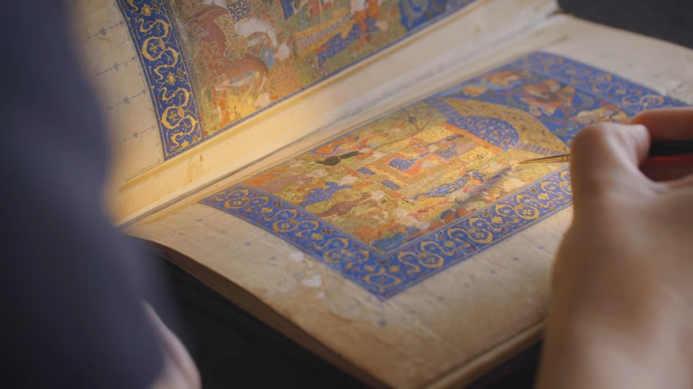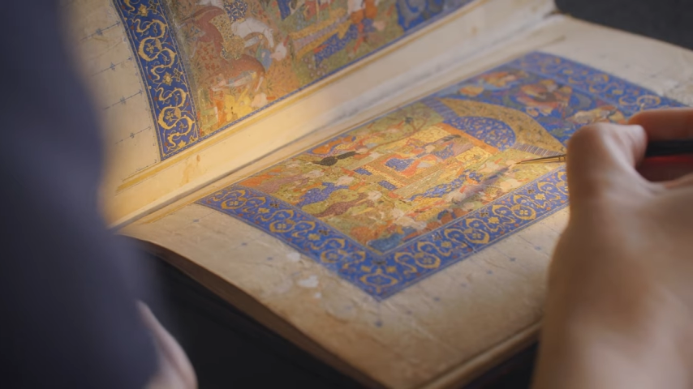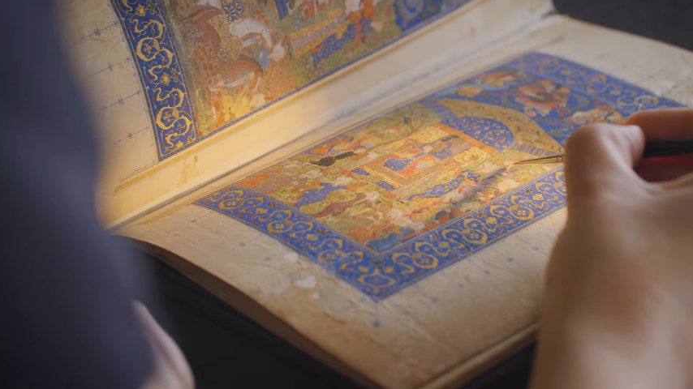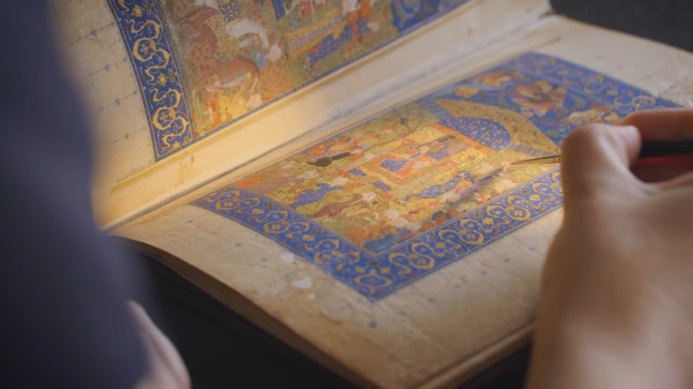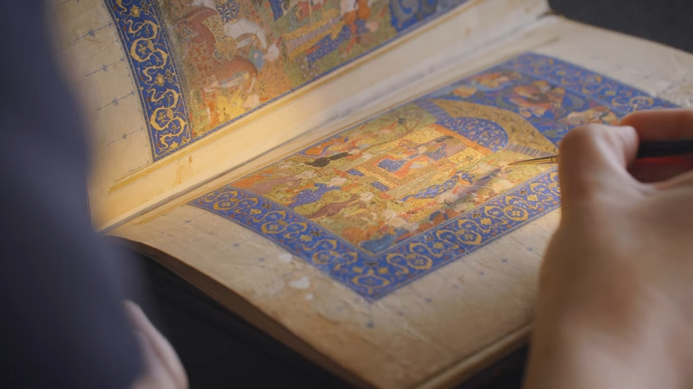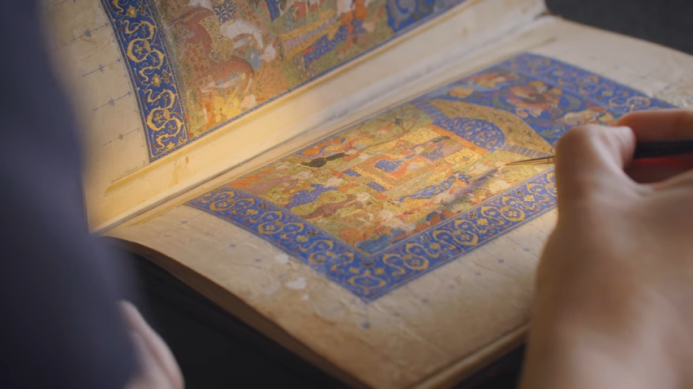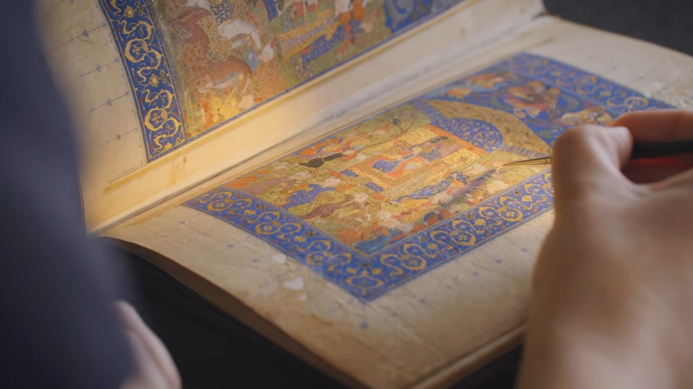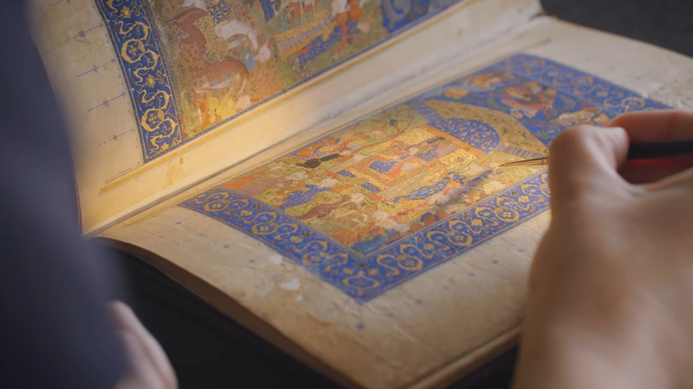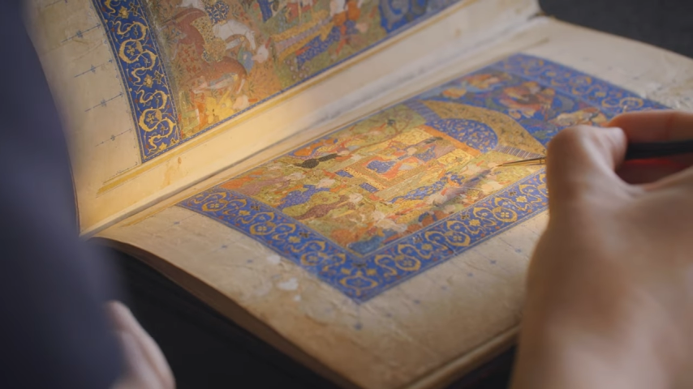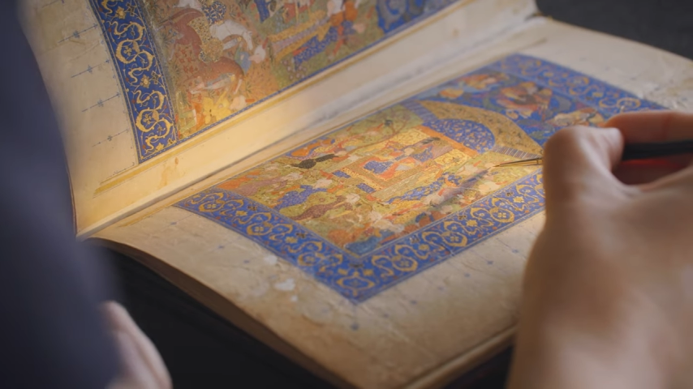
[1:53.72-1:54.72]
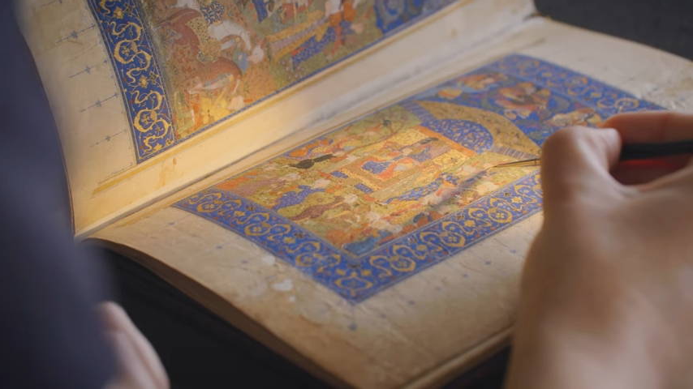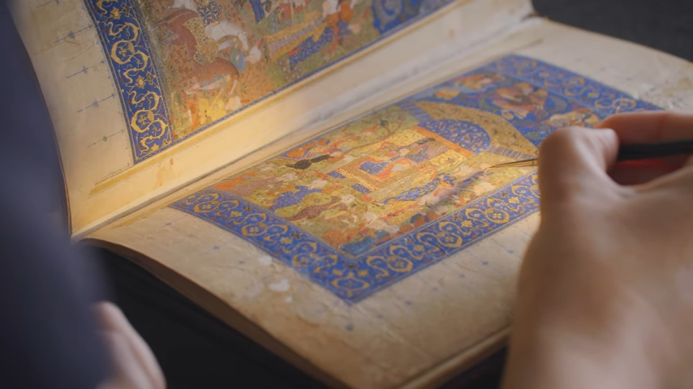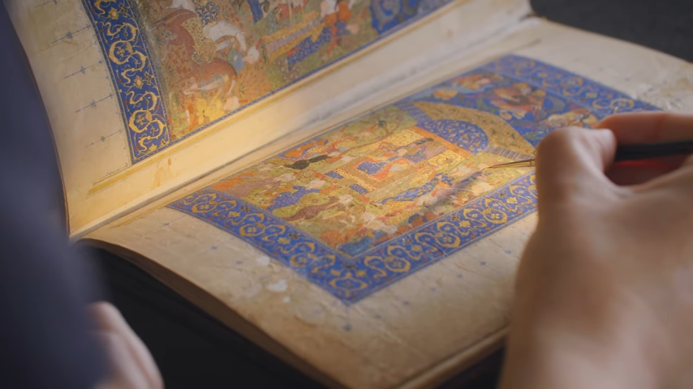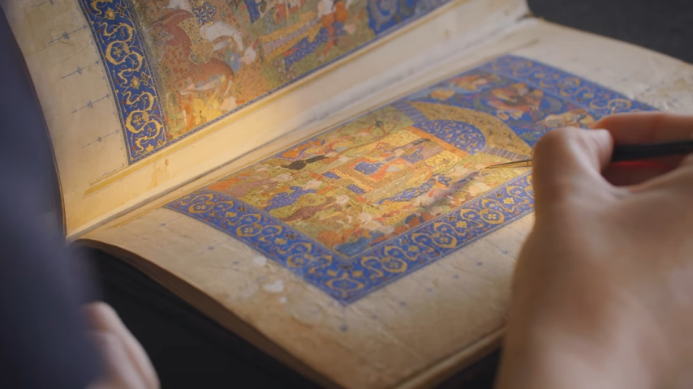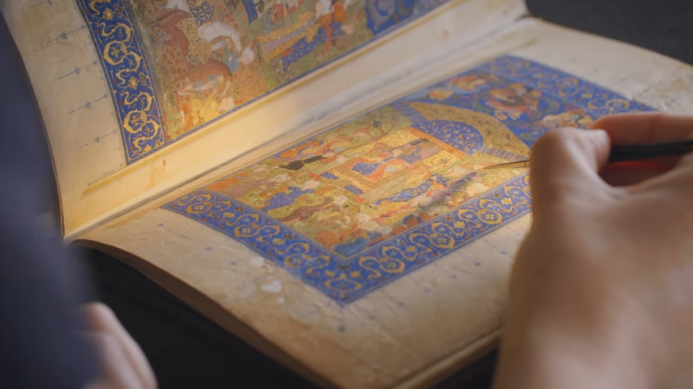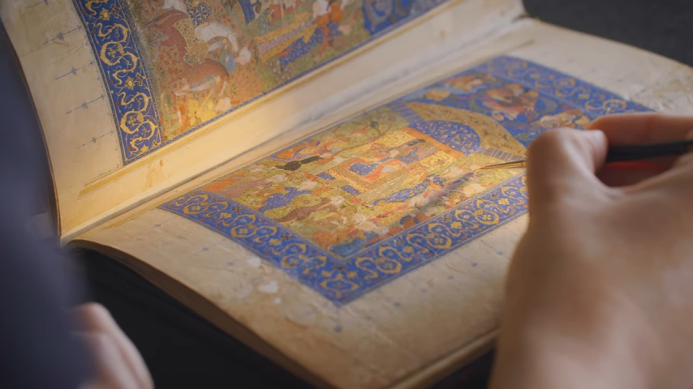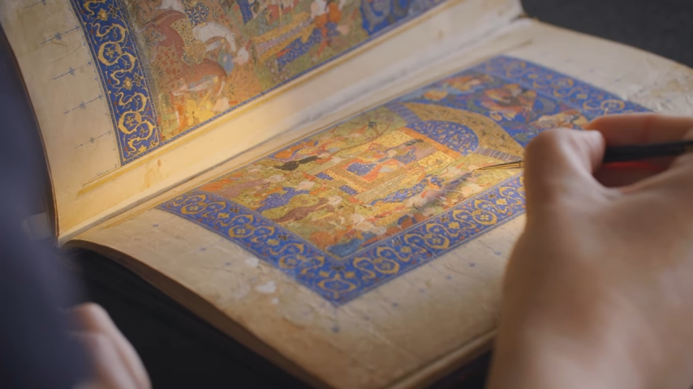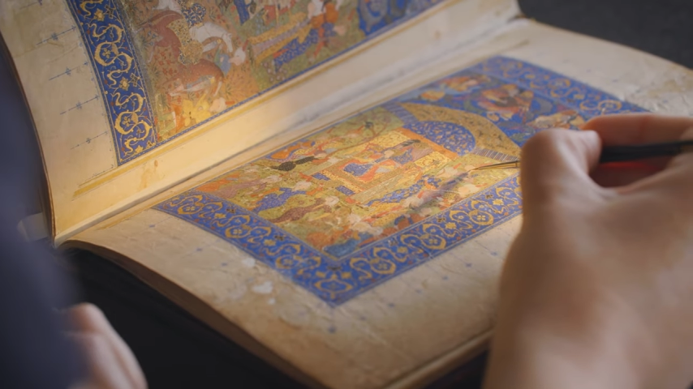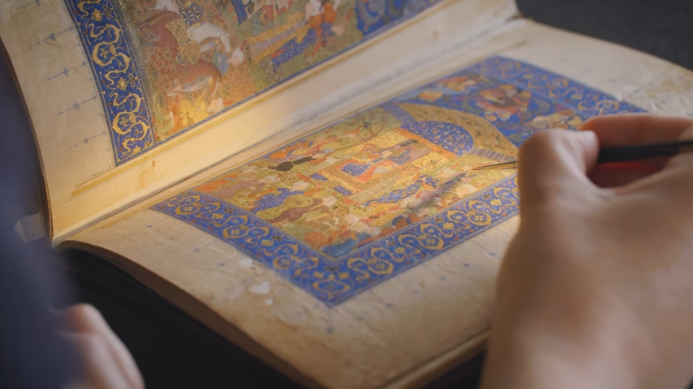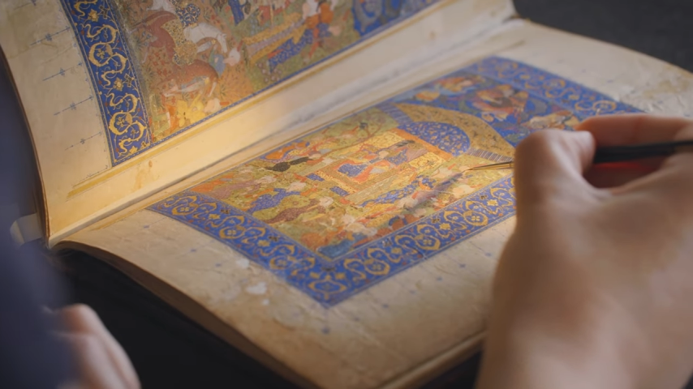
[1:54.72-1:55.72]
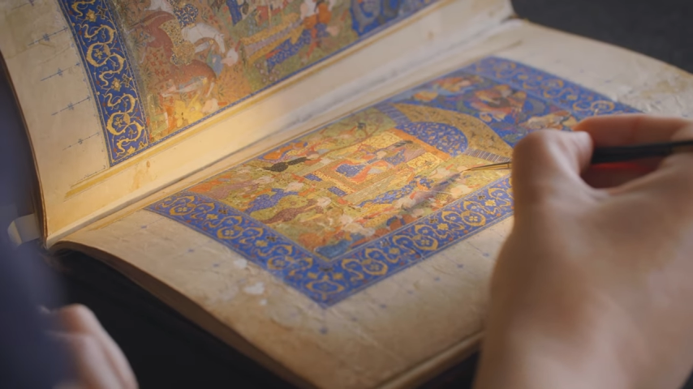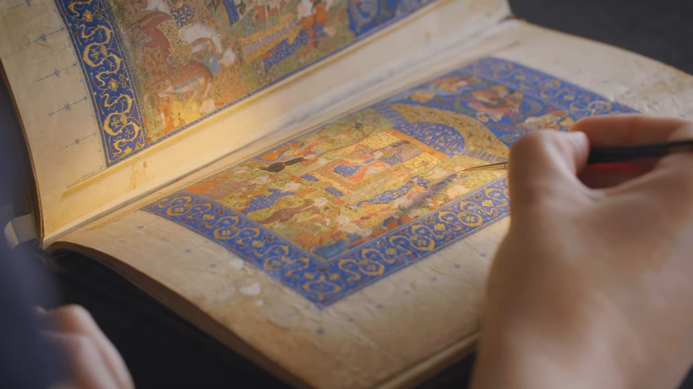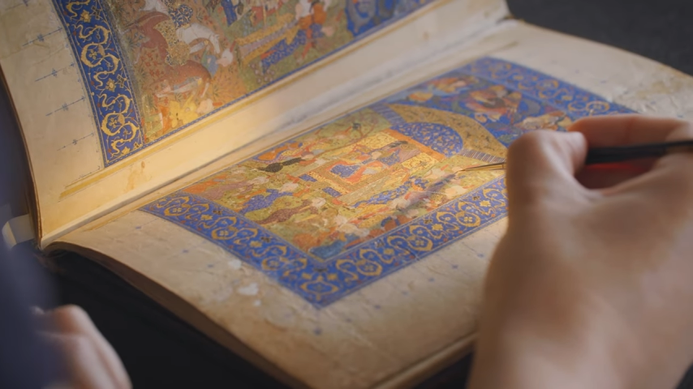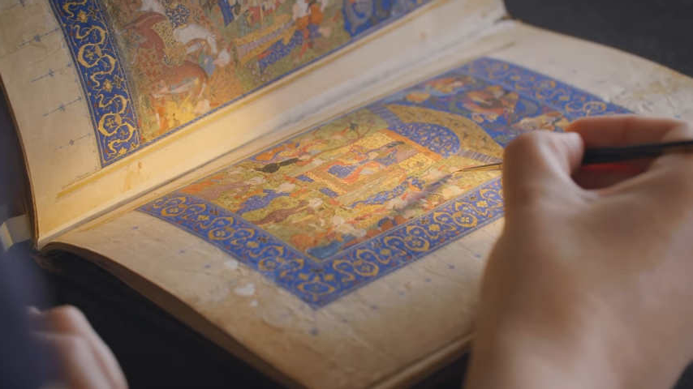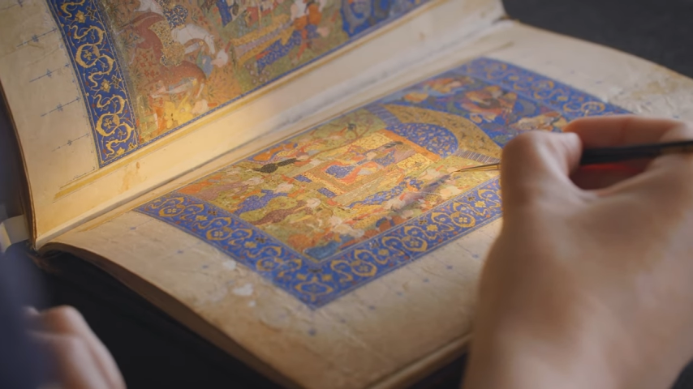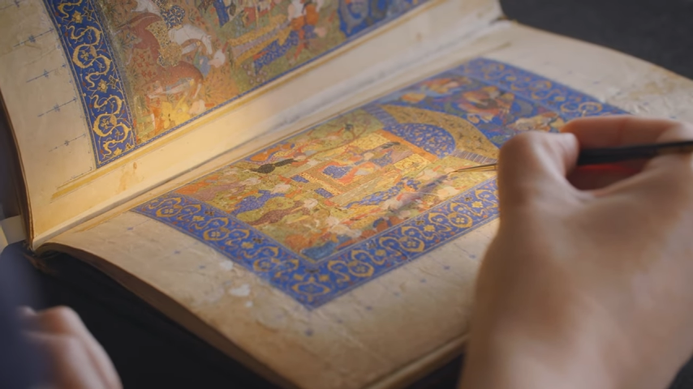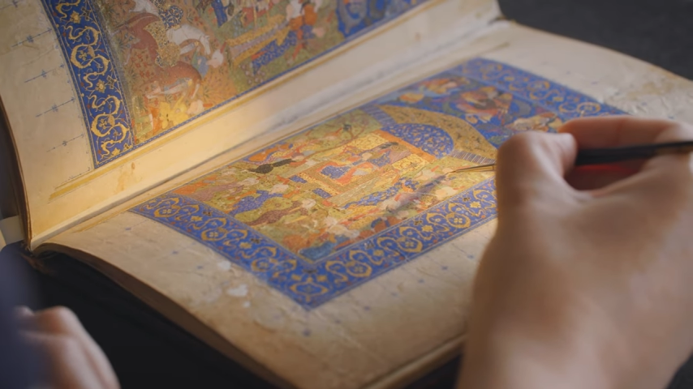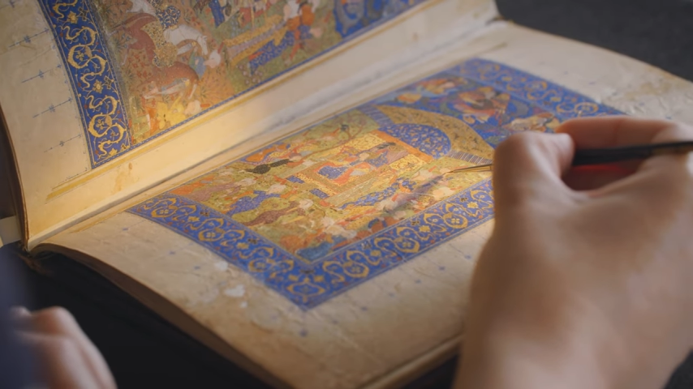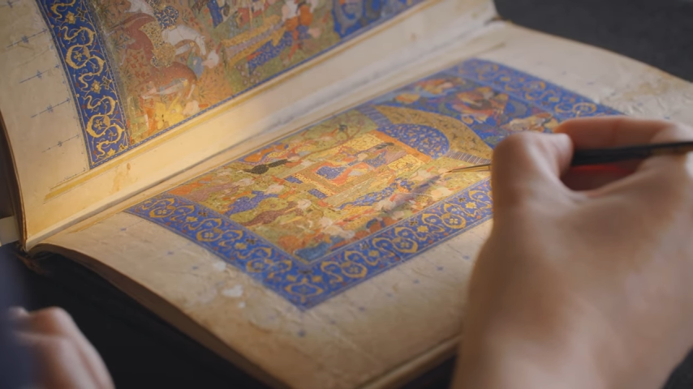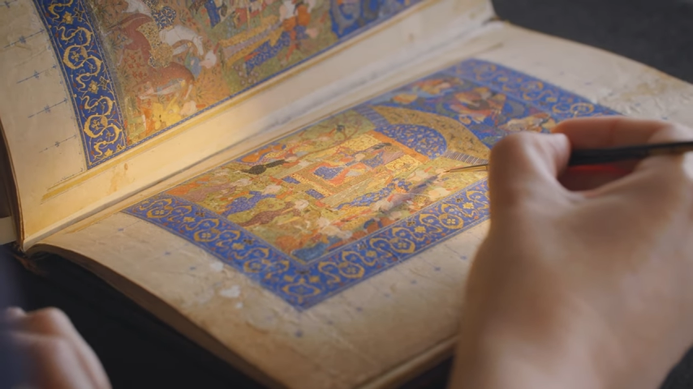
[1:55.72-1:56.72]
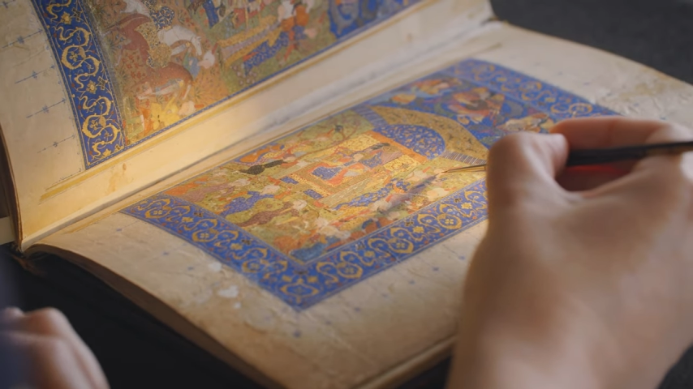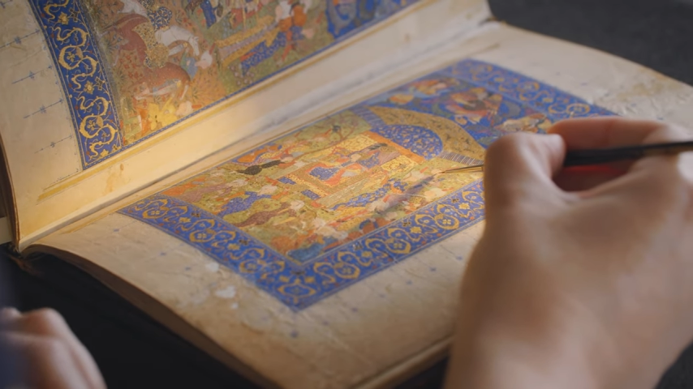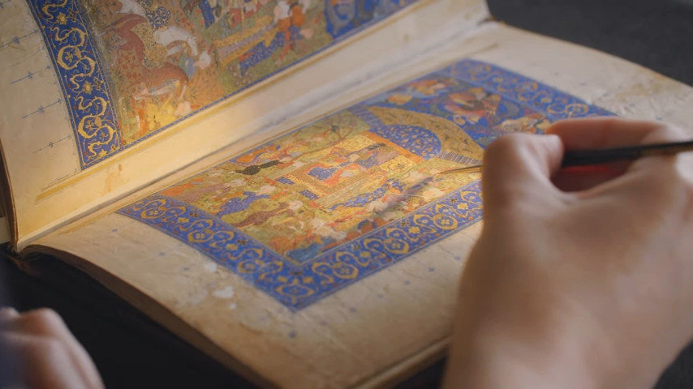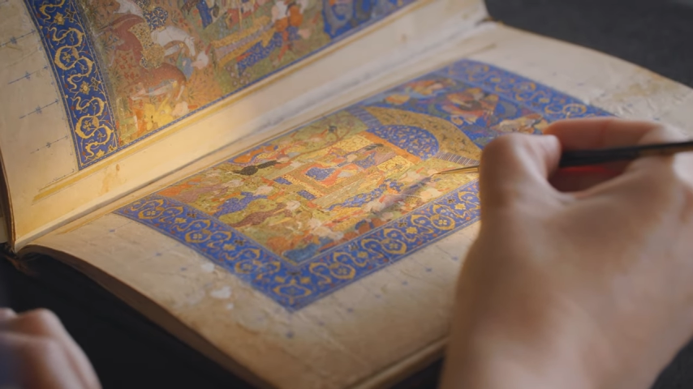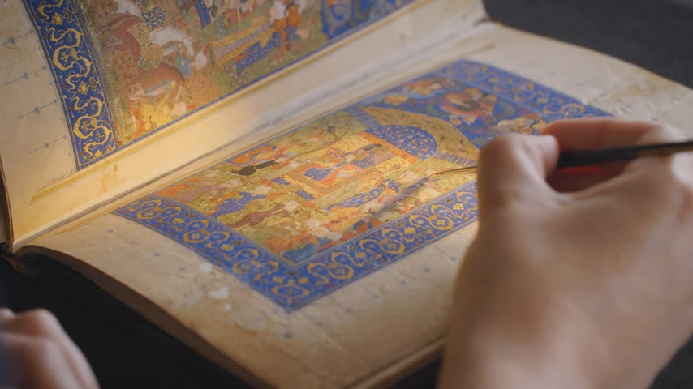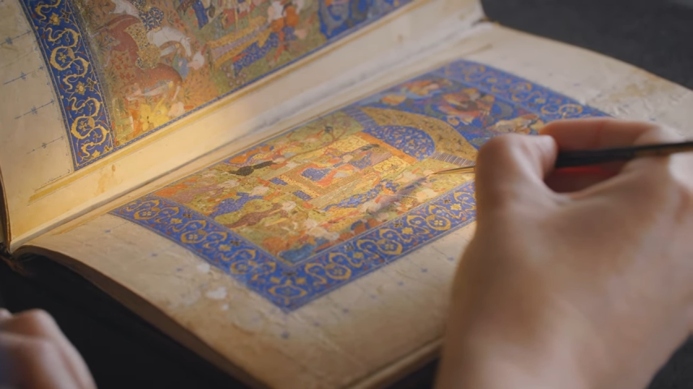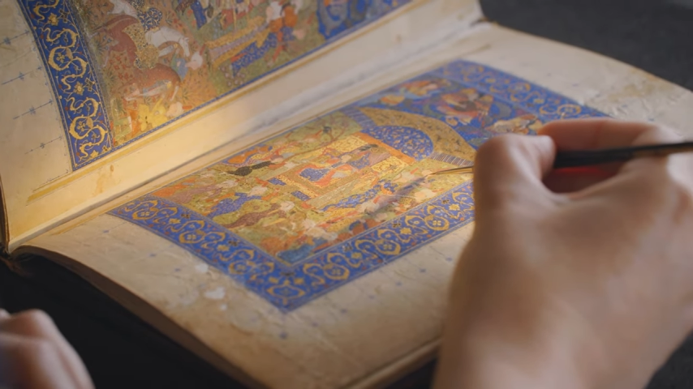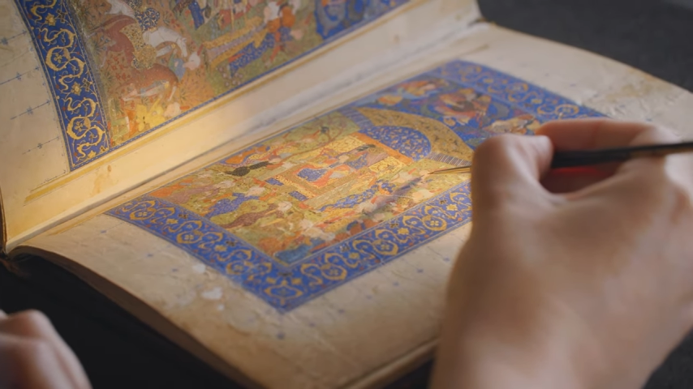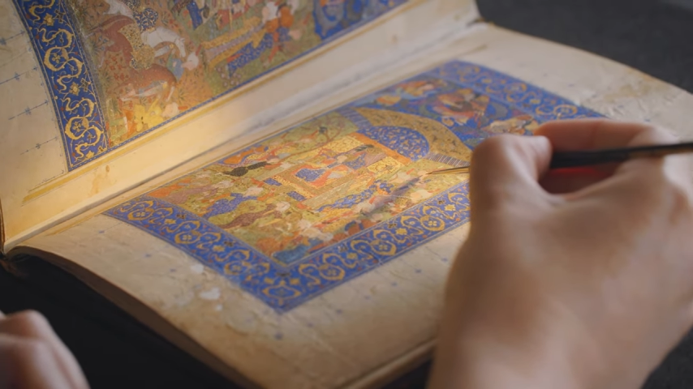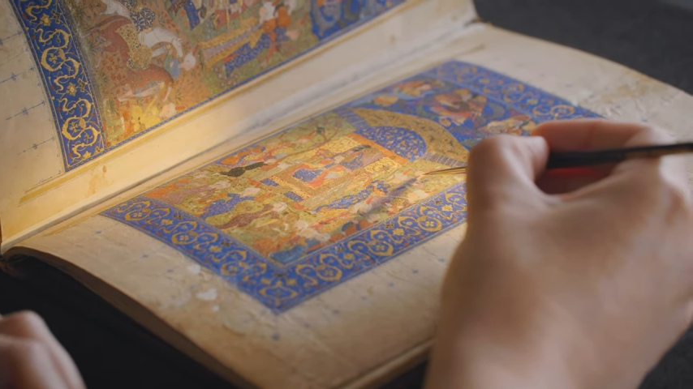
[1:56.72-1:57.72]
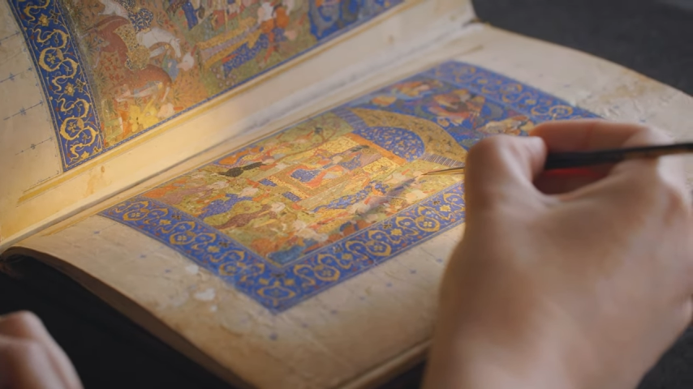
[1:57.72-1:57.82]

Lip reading: No face is visible, so there are no lips to read.